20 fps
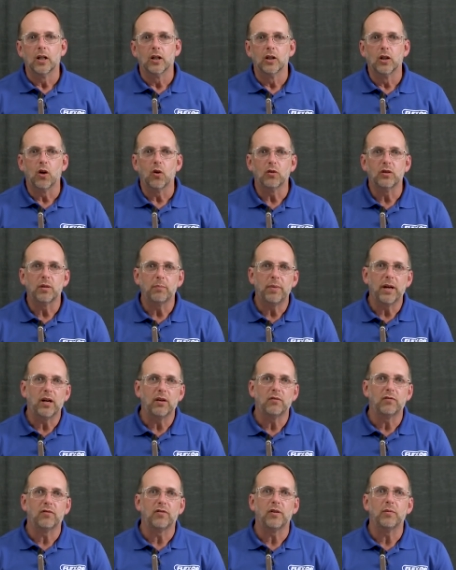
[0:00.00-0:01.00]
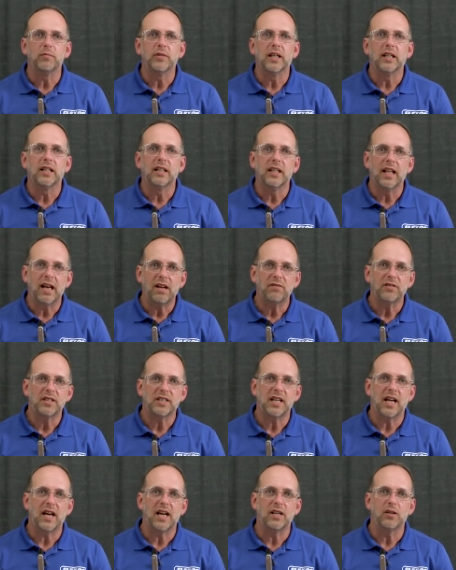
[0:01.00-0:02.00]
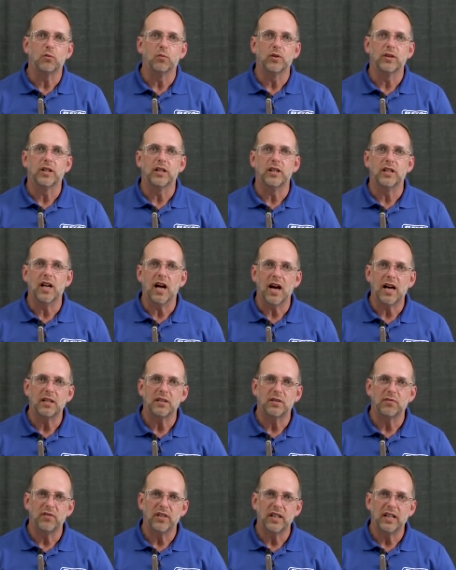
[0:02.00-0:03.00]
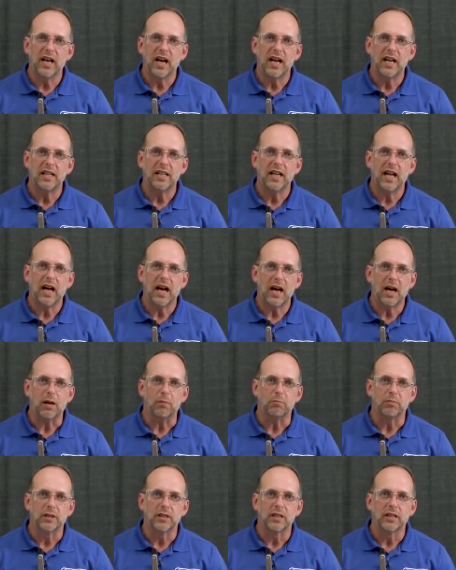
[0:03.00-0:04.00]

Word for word: Load the belt from the left side with the notch V-guide up,